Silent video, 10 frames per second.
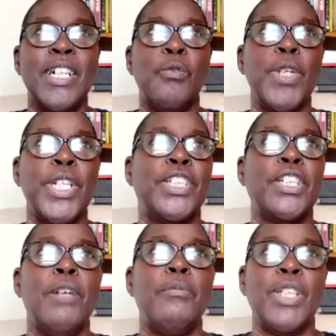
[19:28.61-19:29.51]
which
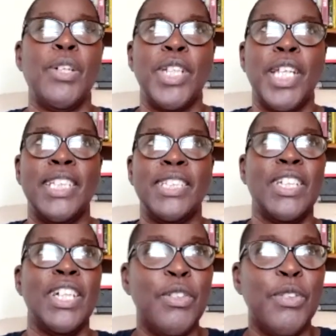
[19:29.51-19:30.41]
comes out as
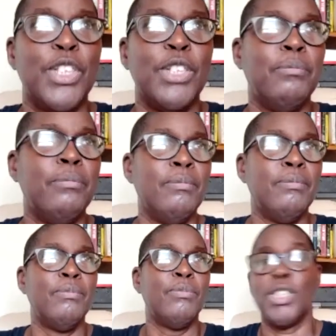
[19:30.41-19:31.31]
colorism,
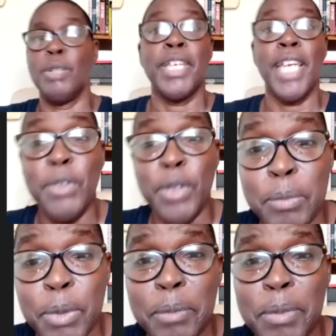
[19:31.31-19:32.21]
something I wrote a
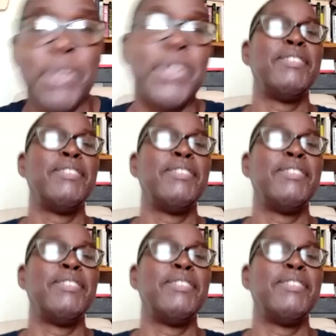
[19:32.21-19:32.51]
book about.